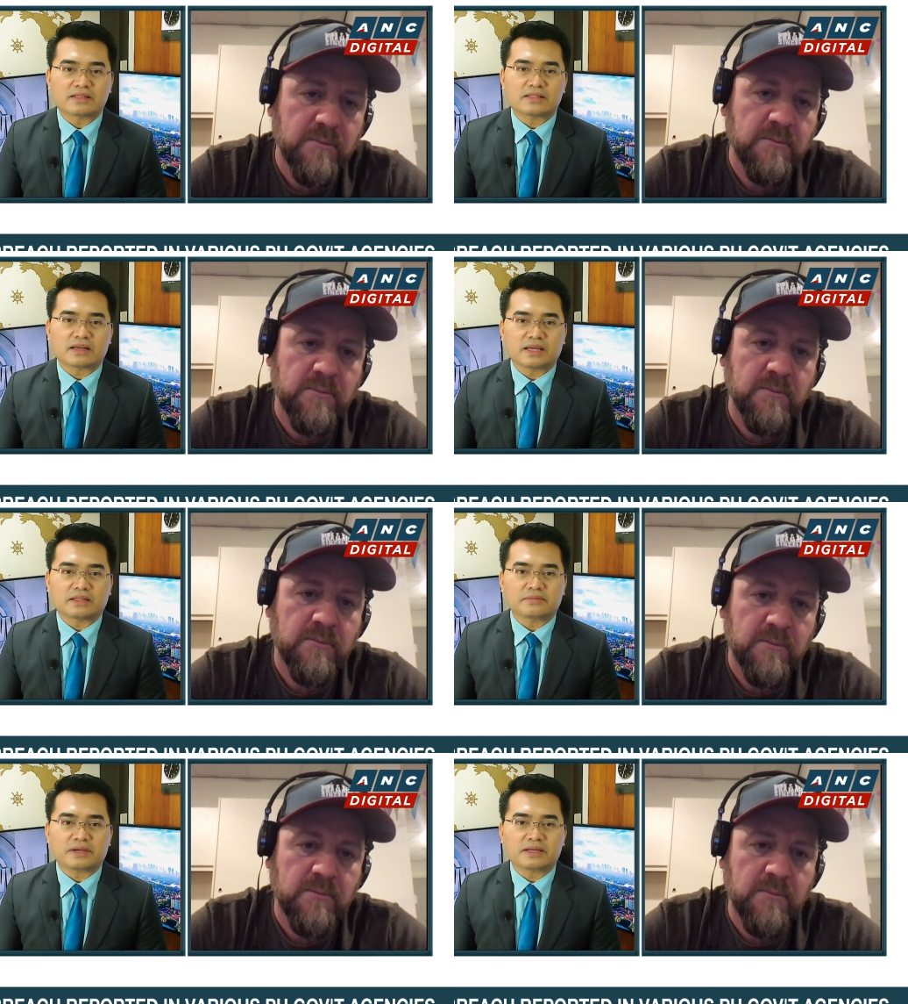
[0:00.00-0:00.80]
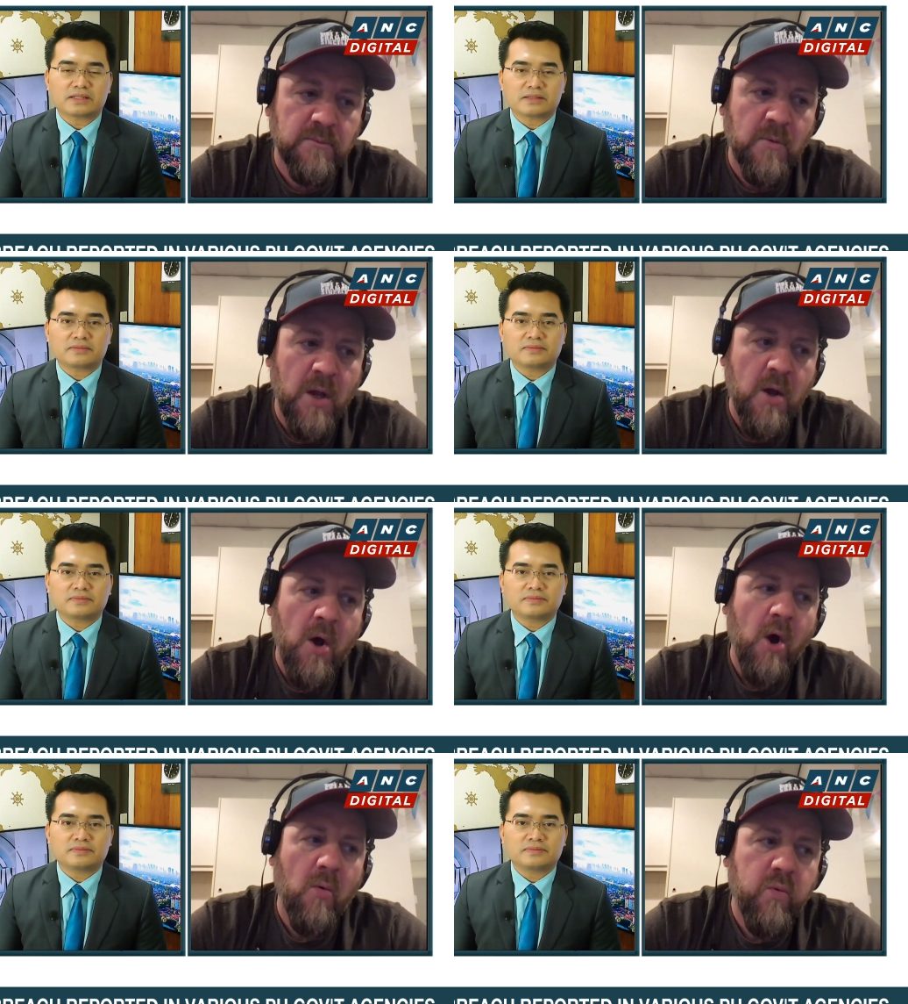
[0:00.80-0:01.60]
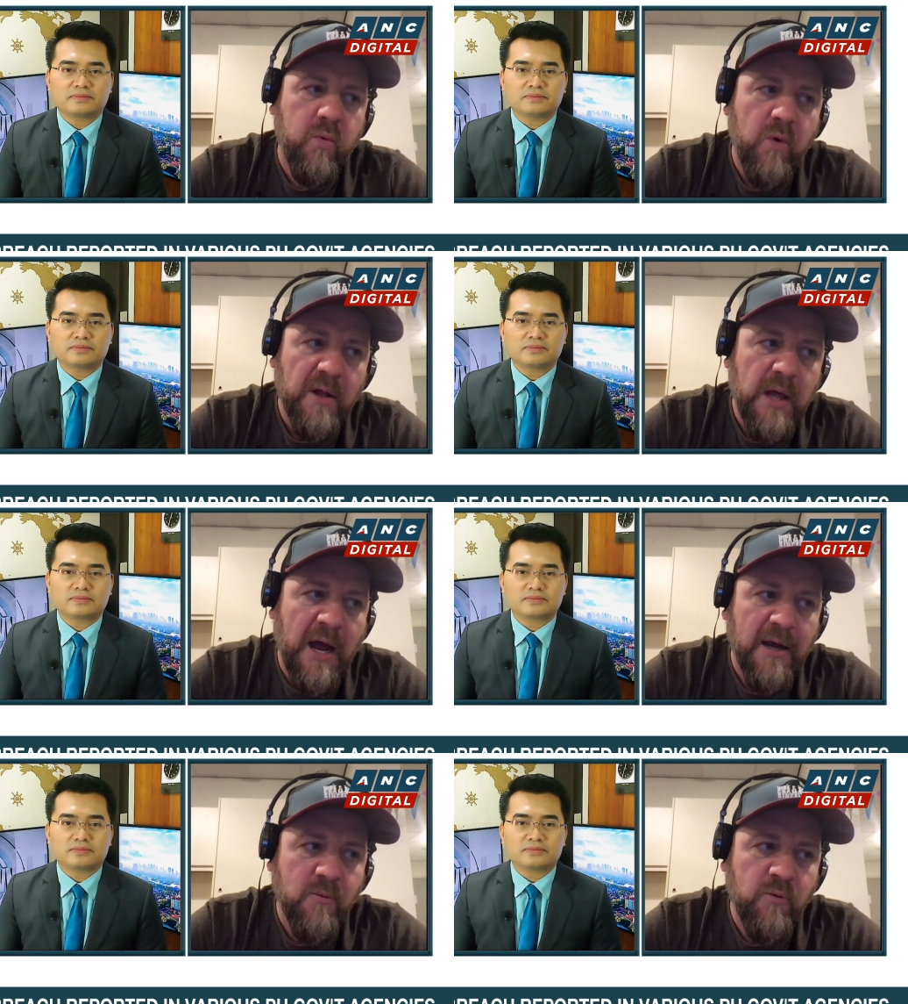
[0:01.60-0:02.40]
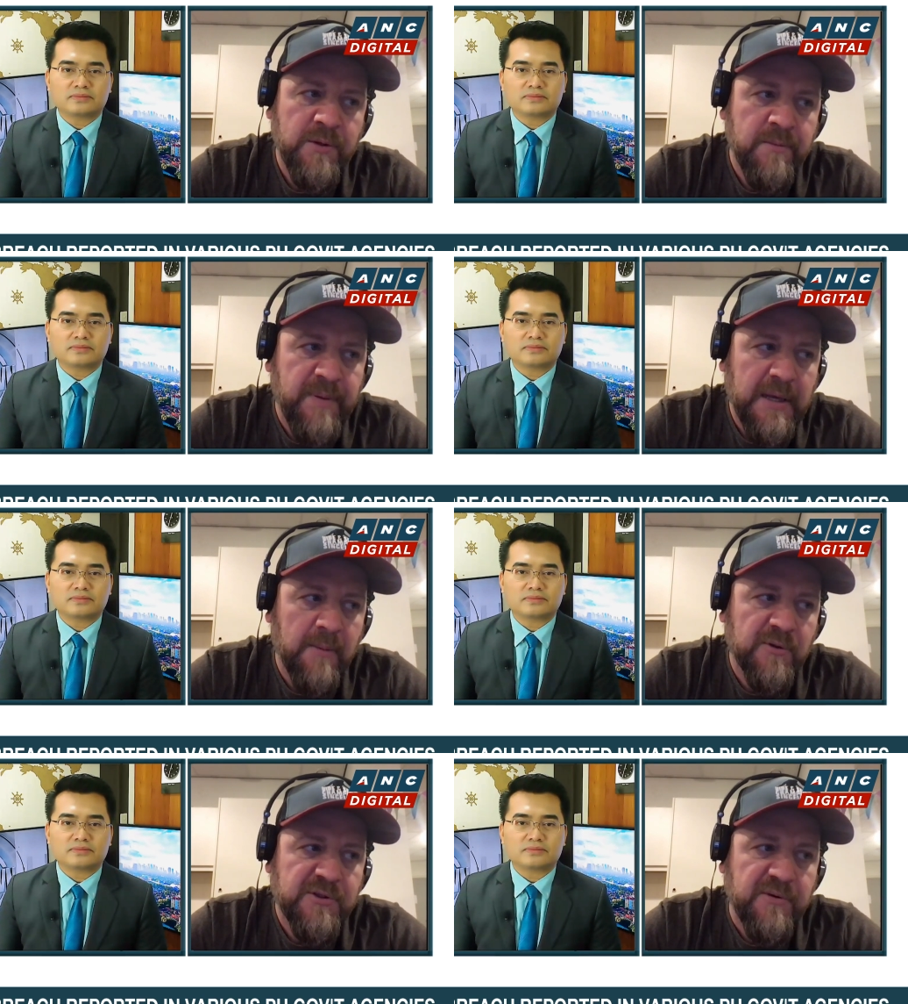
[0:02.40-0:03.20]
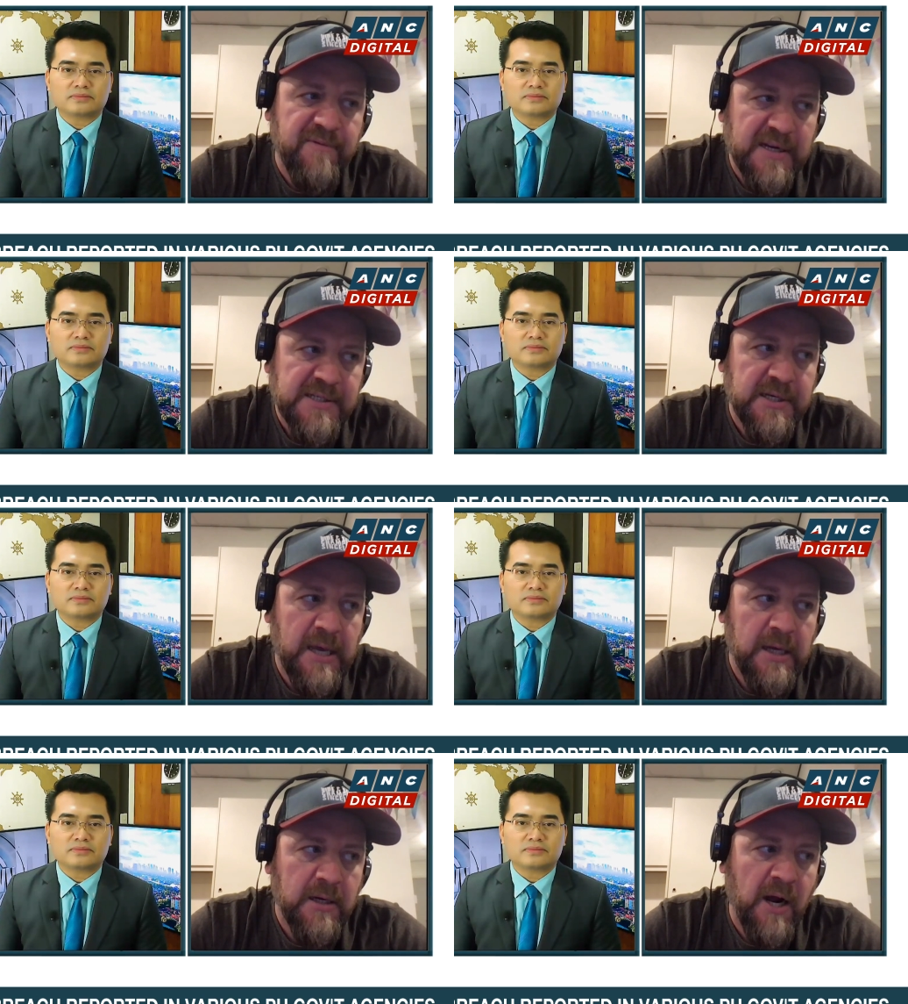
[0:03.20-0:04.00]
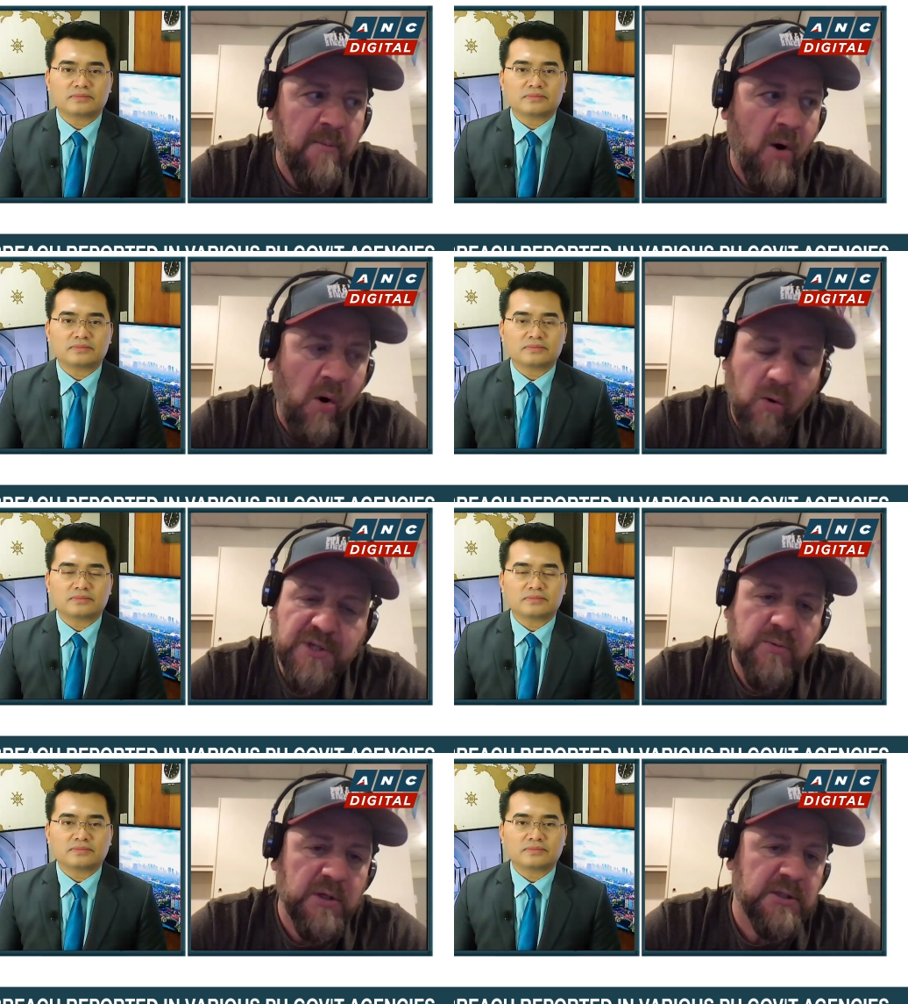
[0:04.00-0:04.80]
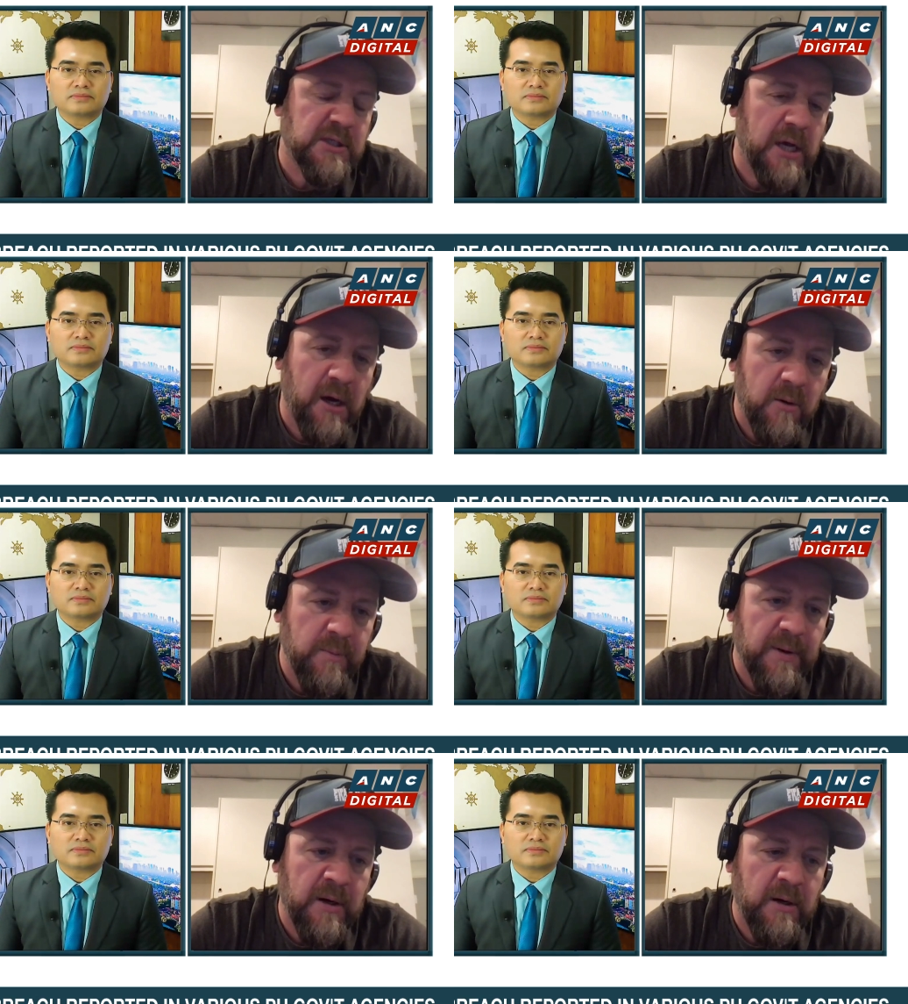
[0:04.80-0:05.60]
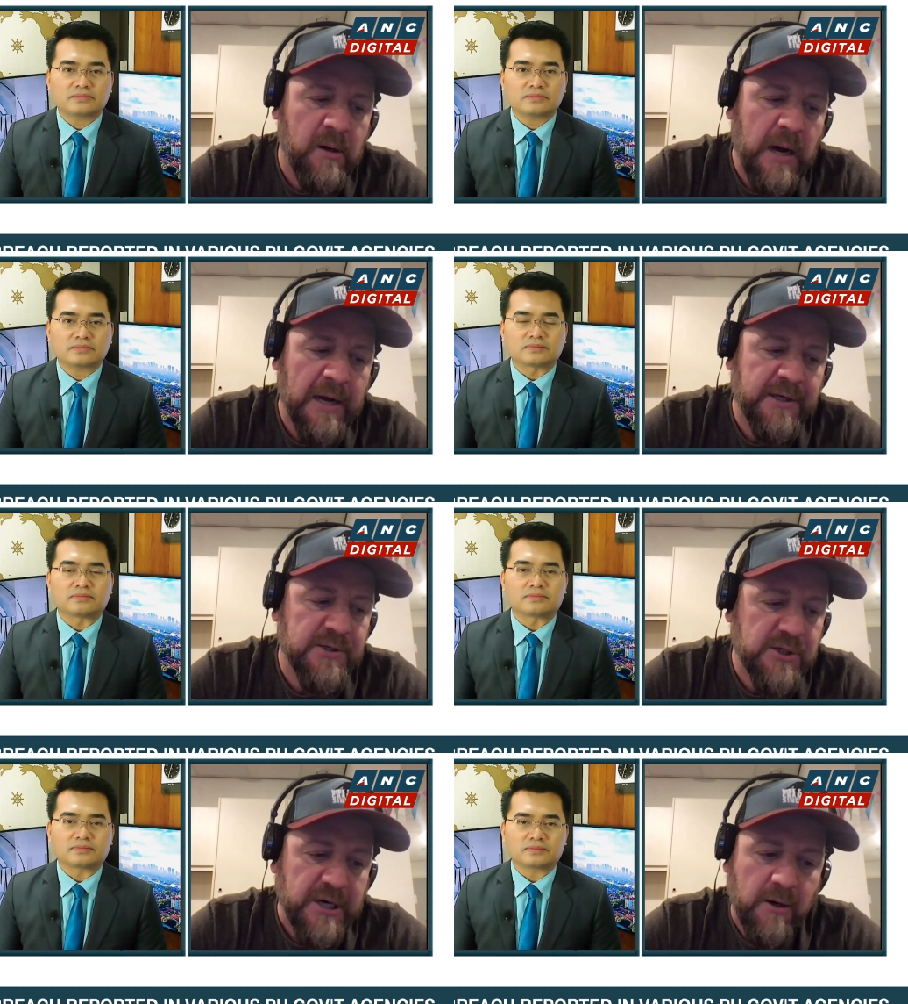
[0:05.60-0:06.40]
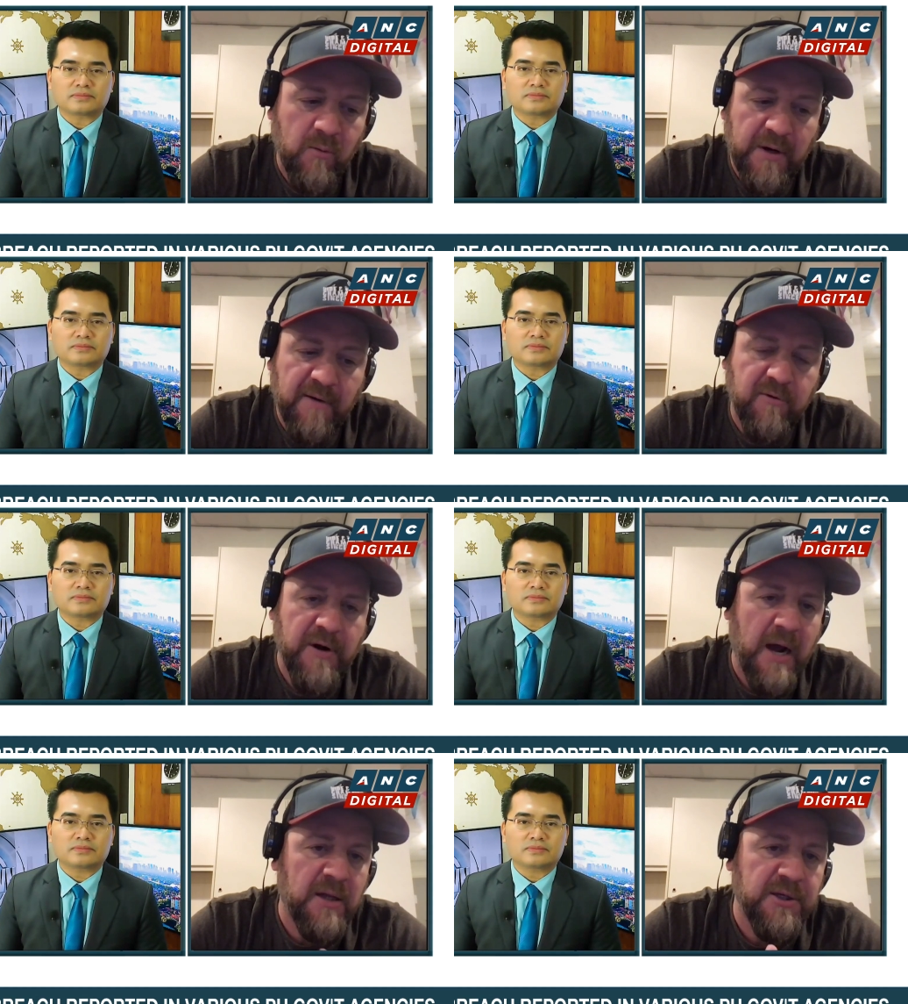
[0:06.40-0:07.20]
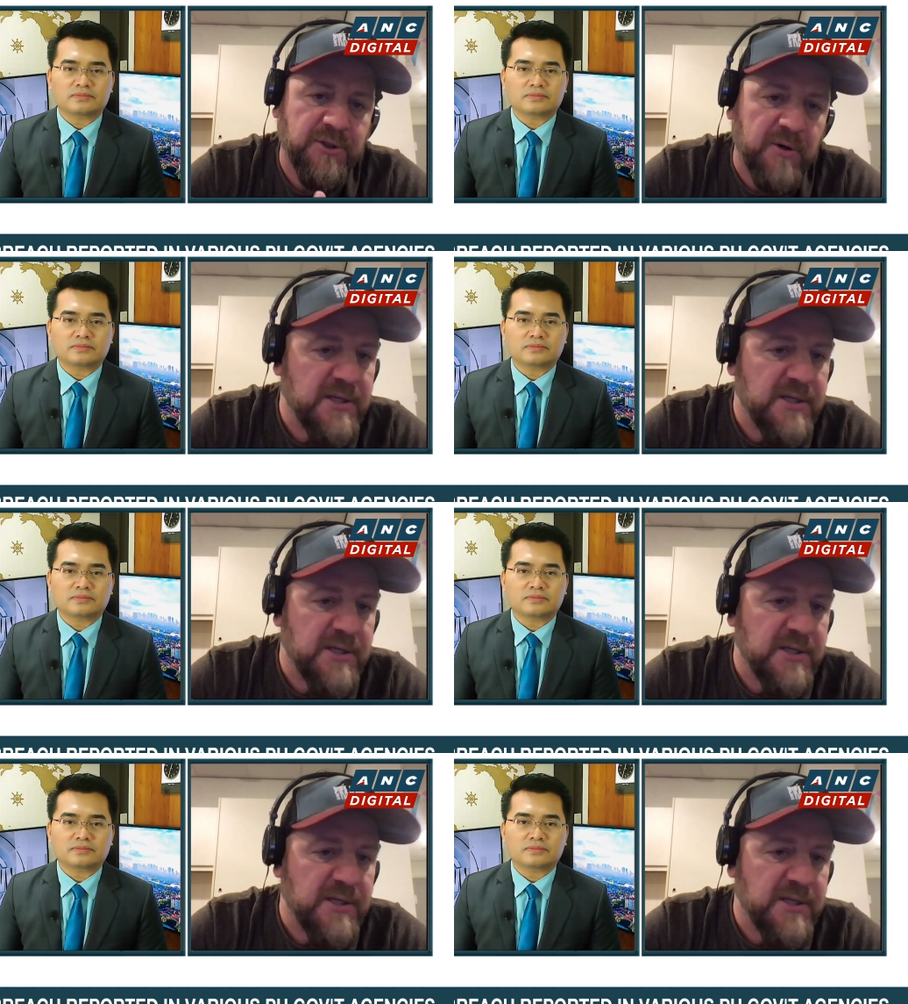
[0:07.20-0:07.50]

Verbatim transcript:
Speaker 1: uh, database?
Speaker 2: Well, I wouldn't be able to investigate. I'm always willing to help. Uh, mm-hmm. I can share whatever knowledge or